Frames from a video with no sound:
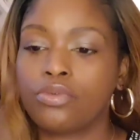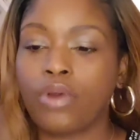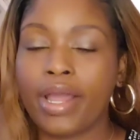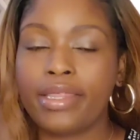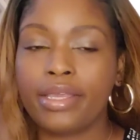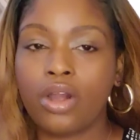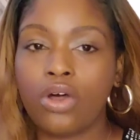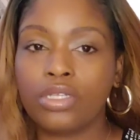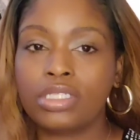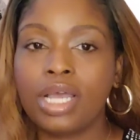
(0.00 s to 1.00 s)
right there all
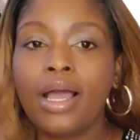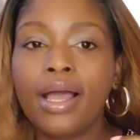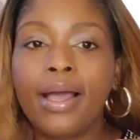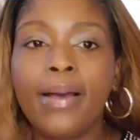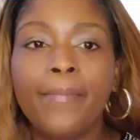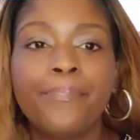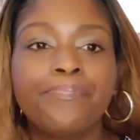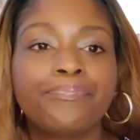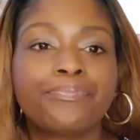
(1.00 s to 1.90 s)
the time.